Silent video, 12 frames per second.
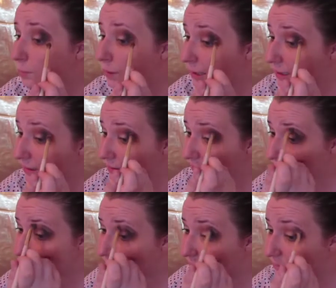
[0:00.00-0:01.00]
But
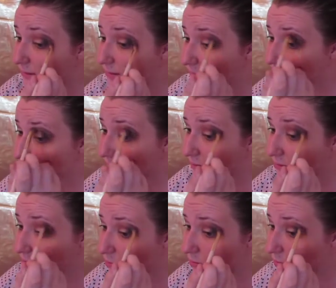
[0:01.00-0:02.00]
since I did
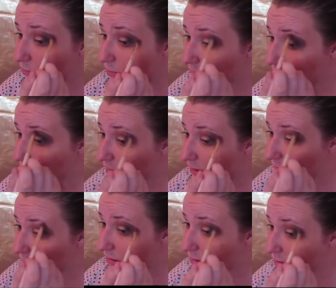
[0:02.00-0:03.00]
screw up over
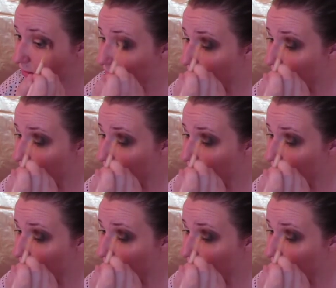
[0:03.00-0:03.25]
here,